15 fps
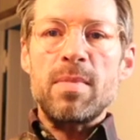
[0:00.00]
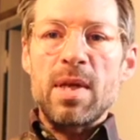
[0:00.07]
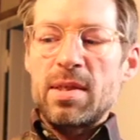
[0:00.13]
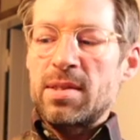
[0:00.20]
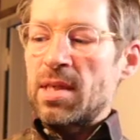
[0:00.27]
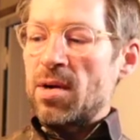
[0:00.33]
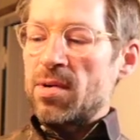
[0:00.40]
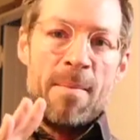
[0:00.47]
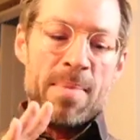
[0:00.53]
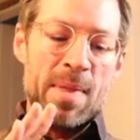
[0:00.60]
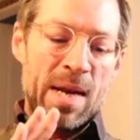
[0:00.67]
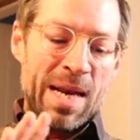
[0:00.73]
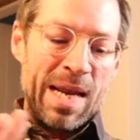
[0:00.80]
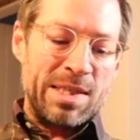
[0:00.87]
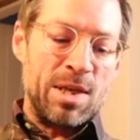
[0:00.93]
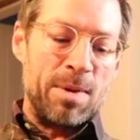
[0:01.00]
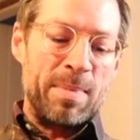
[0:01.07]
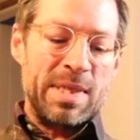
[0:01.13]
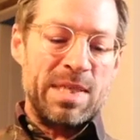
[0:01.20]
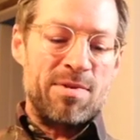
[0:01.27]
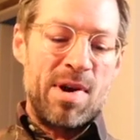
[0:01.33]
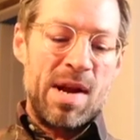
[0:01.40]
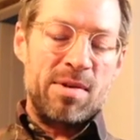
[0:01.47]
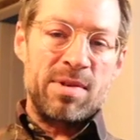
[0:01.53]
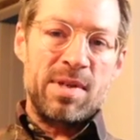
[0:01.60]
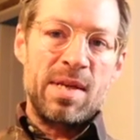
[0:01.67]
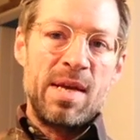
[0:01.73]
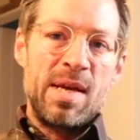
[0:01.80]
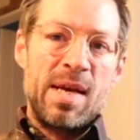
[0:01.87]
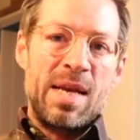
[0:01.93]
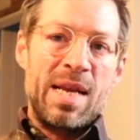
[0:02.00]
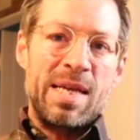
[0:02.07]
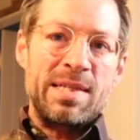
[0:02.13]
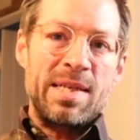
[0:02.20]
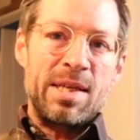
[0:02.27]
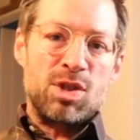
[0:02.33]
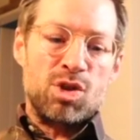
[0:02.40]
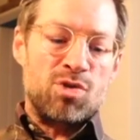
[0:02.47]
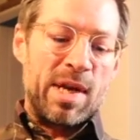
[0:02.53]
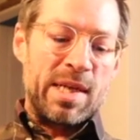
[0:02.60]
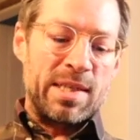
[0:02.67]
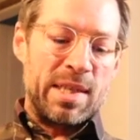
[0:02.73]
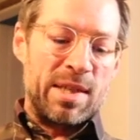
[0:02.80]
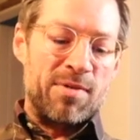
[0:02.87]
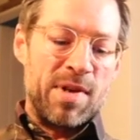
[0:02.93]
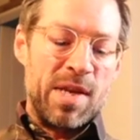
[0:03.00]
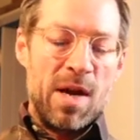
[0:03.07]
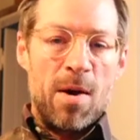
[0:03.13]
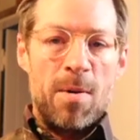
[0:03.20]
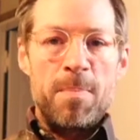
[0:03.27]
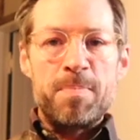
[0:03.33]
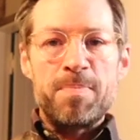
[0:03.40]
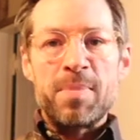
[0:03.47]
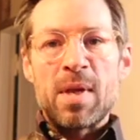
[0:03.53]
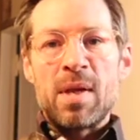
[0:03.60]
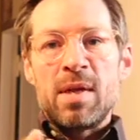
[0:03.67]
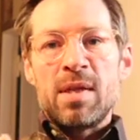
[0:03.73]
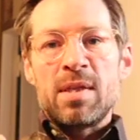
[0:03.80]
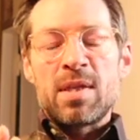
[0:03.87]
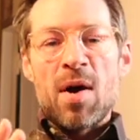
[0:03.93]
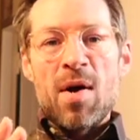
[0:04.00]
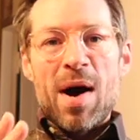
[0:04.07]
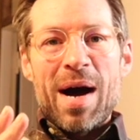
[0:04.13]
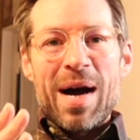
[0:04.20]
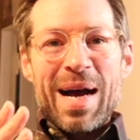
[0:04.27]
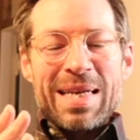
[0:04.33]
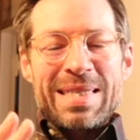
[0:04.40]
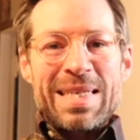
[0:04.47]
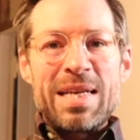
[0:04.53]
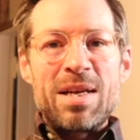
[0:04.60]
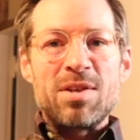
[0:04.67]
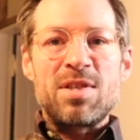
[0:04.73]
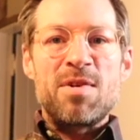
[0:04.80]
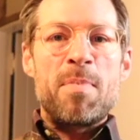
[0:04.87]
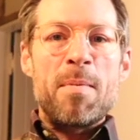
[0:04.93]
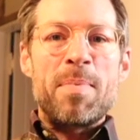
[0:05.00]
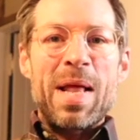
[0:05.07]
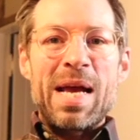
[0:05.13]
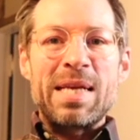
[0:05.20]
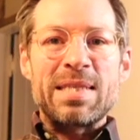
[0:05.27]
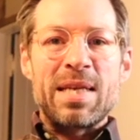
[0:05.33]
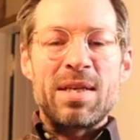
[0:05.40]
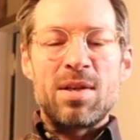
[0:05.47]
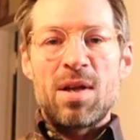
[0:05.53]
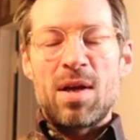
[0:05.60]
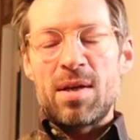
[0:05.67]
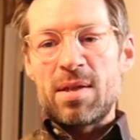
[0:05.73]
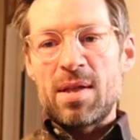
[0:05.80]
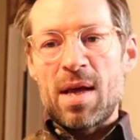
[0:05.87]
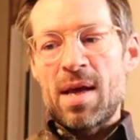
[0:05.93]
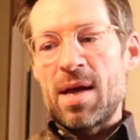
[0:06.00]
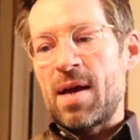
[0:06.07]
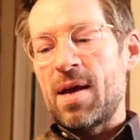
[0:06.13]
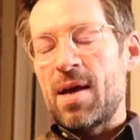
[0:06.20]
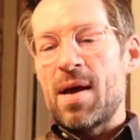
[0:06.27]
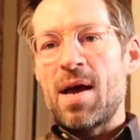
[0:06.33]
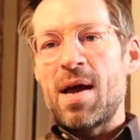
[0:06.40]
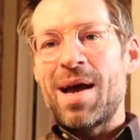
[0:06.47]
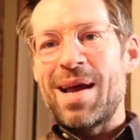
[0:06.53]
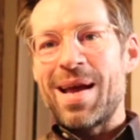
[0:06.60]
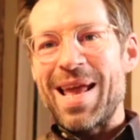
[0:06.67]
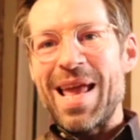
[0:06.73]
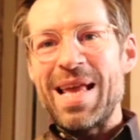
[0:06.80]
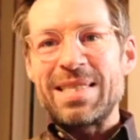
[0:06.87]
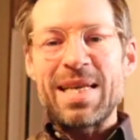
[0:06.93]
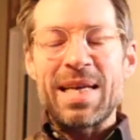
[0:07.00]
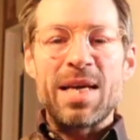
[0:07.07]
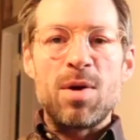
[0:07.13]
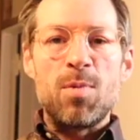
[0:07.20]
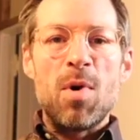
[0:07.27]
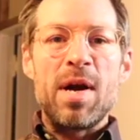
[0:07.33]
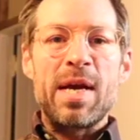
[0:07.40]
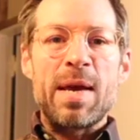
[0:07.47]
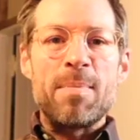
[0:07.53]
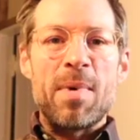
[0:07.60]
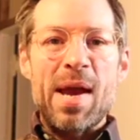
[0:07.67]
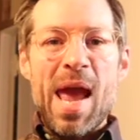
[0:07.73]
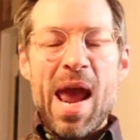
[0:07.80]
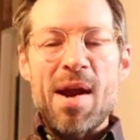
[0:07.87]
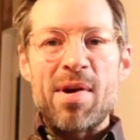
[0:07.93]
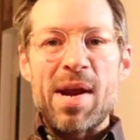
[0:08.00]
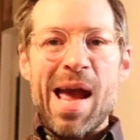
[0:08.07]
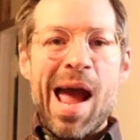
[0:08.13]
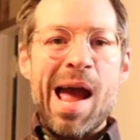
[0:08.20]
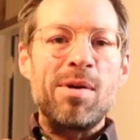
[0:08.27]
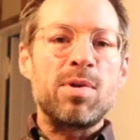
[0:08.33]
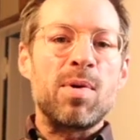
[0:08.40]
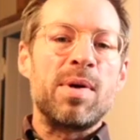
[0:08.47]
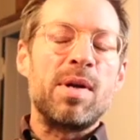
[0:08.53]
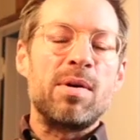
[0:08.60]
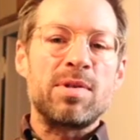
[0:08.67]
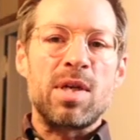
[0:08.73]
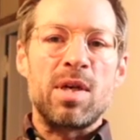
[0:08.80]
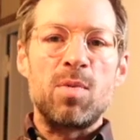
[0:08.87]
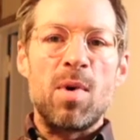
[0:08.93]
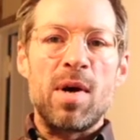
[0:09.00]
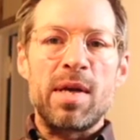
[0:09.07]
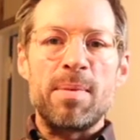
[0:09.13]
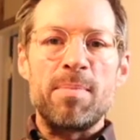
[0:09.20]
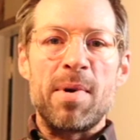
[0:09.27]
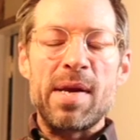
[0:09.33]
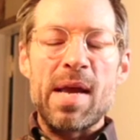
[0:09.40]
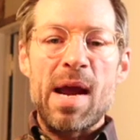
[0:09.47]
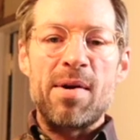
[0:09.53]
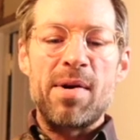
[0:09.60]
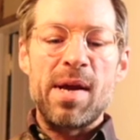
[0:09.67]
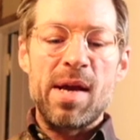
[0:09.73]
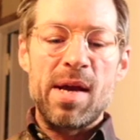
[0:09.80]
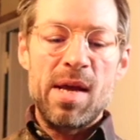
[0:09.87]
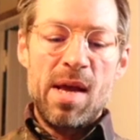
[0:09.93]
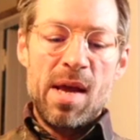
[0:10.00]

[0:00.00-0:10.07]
So let's not mess around. Let's get straight into the video. So I see lots of people asking, is it going to work in my area? How do I know it's going to work in my area?